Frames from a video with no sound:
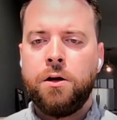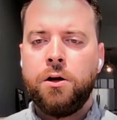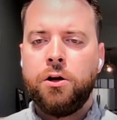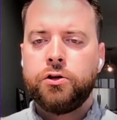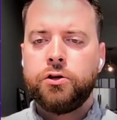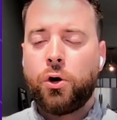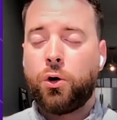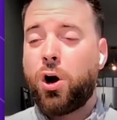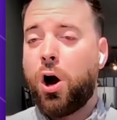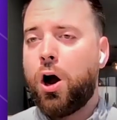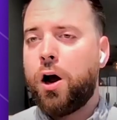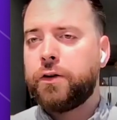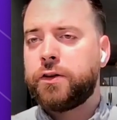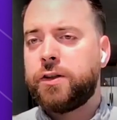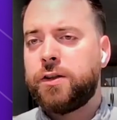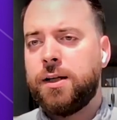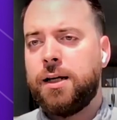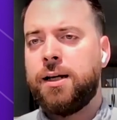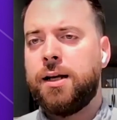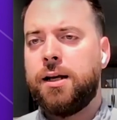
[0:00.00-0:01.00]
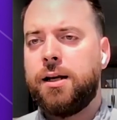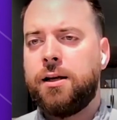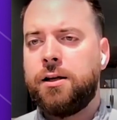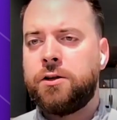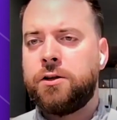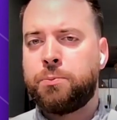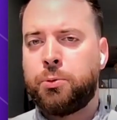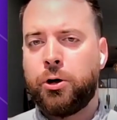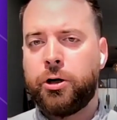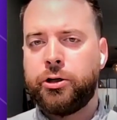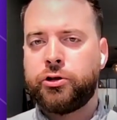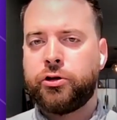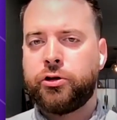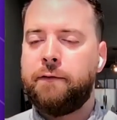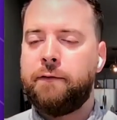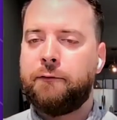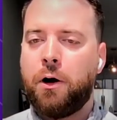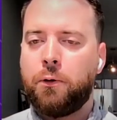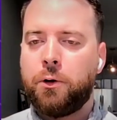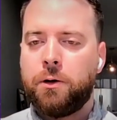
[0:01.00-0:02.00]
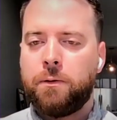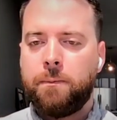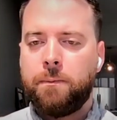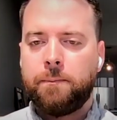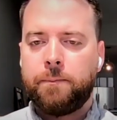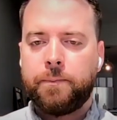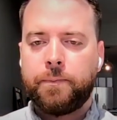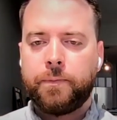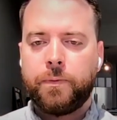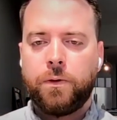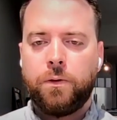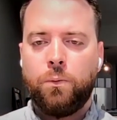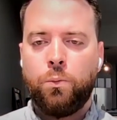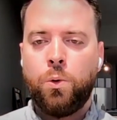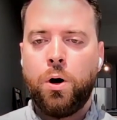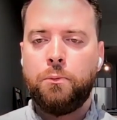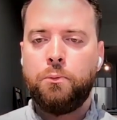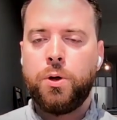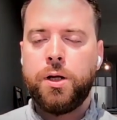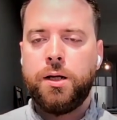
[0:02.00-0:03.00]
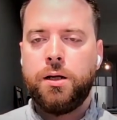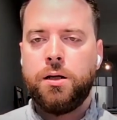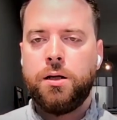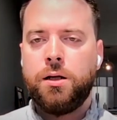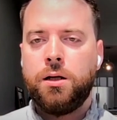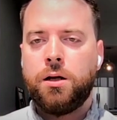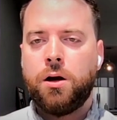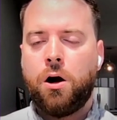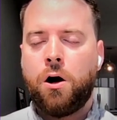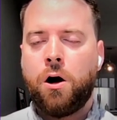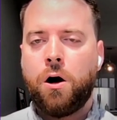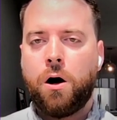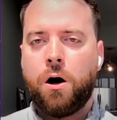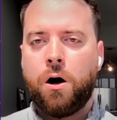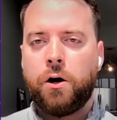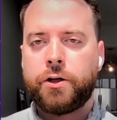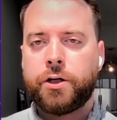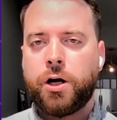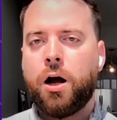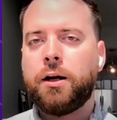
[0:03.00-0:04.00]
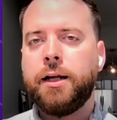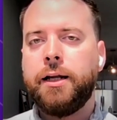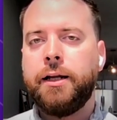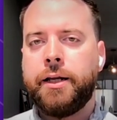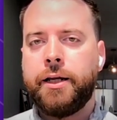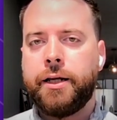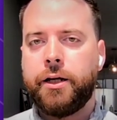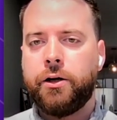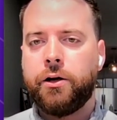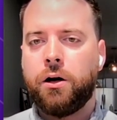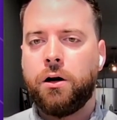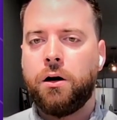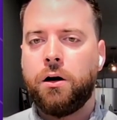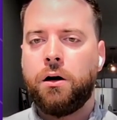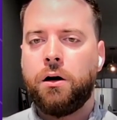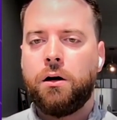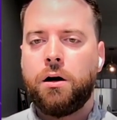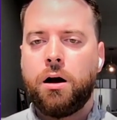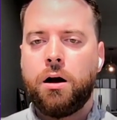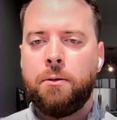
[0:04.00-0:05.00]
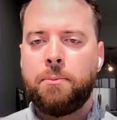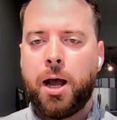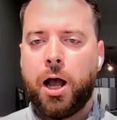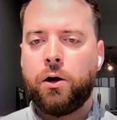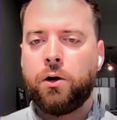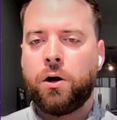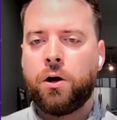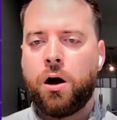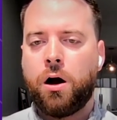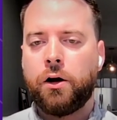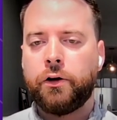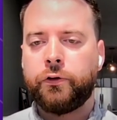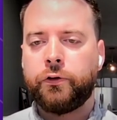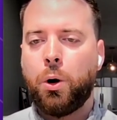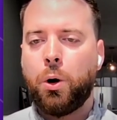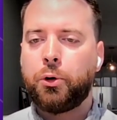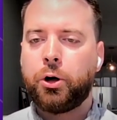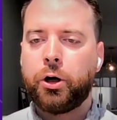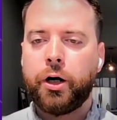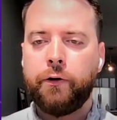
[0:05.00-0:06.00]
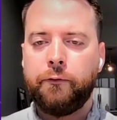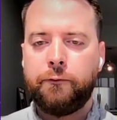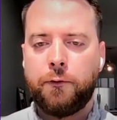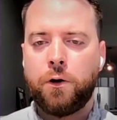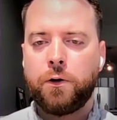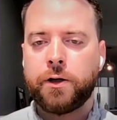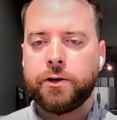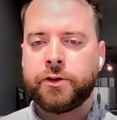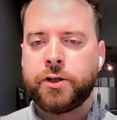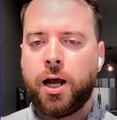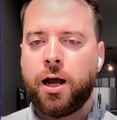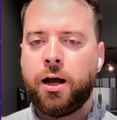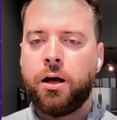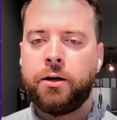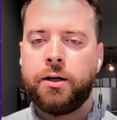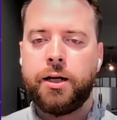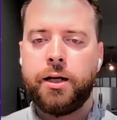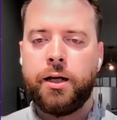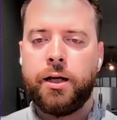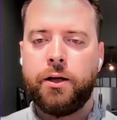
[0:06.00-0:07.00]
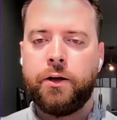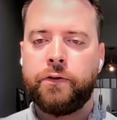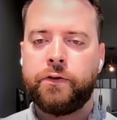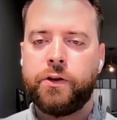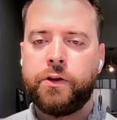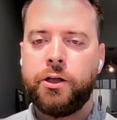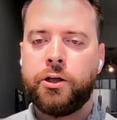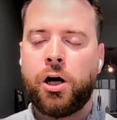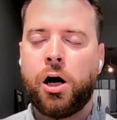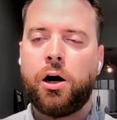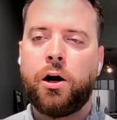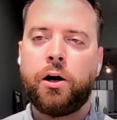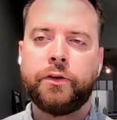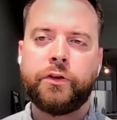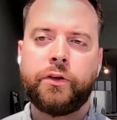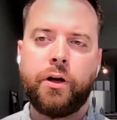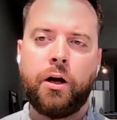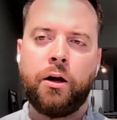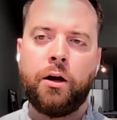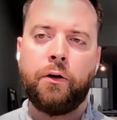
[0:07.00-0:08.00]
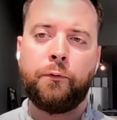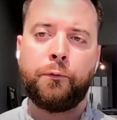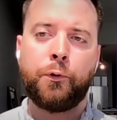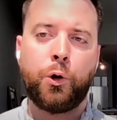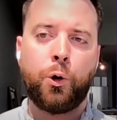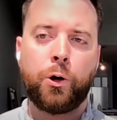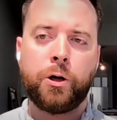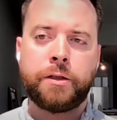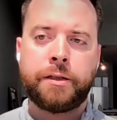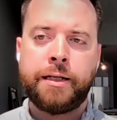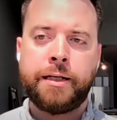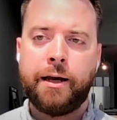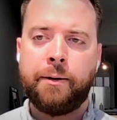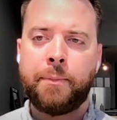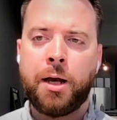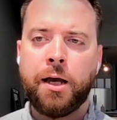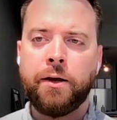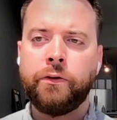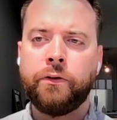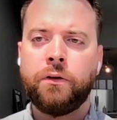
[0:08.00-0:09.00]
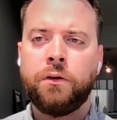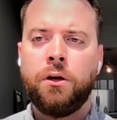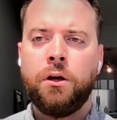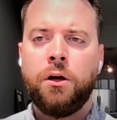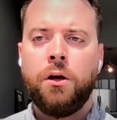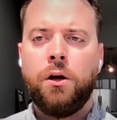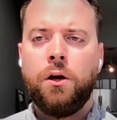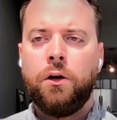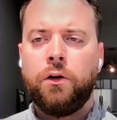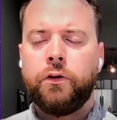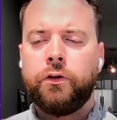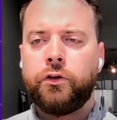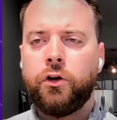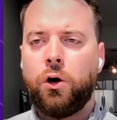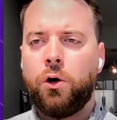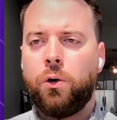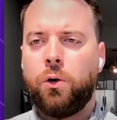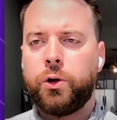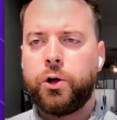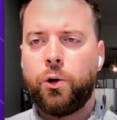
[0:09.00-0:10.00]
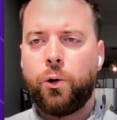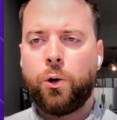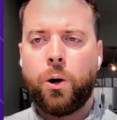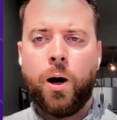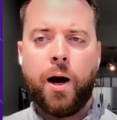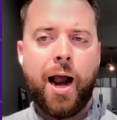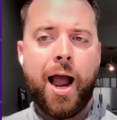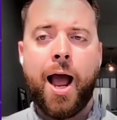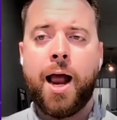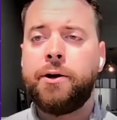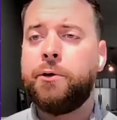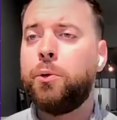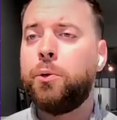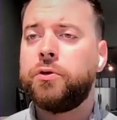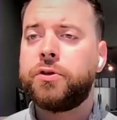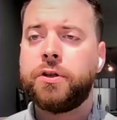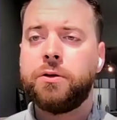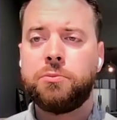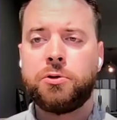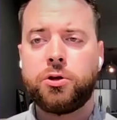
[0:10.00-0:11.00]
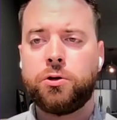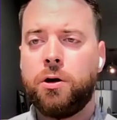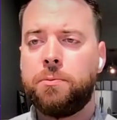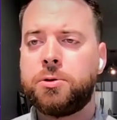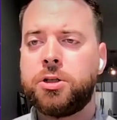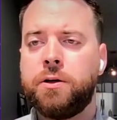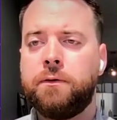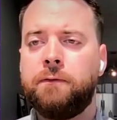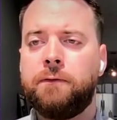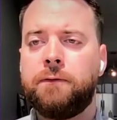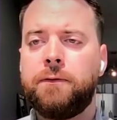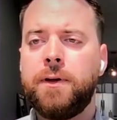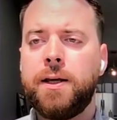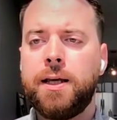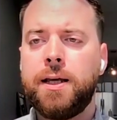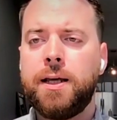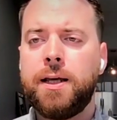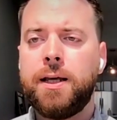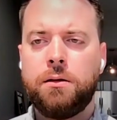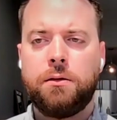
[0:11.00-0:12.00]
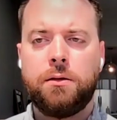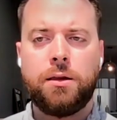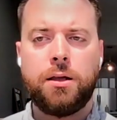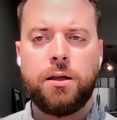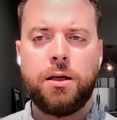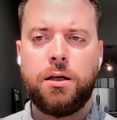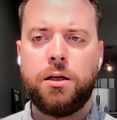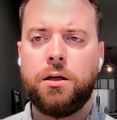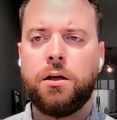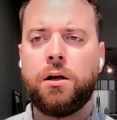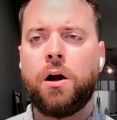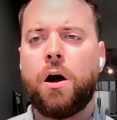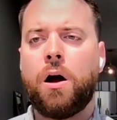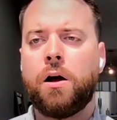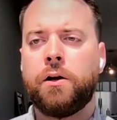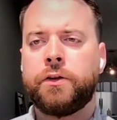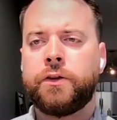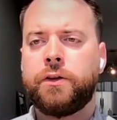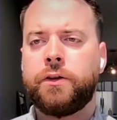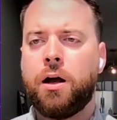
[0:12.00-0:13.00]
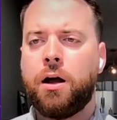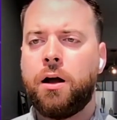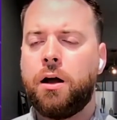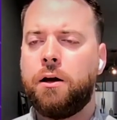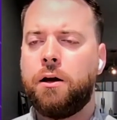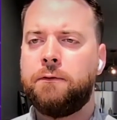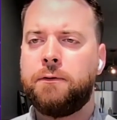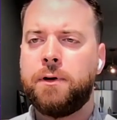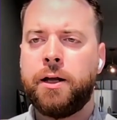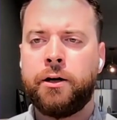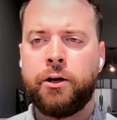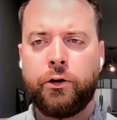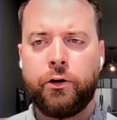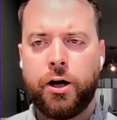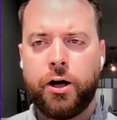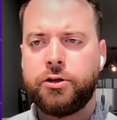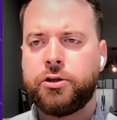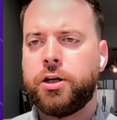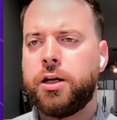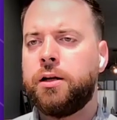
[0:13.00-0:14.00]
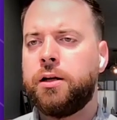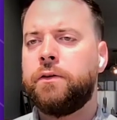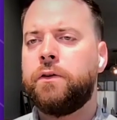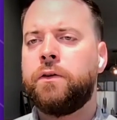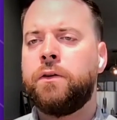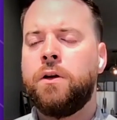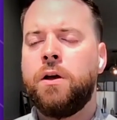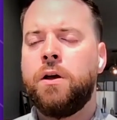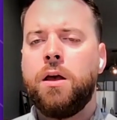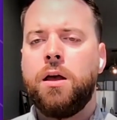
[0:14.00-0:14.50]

So cost is pretty straightforward. When we are talking here about cost, what we're going to focus on is the cost of your TMS. So your annual subscription fee, the cost of integrations,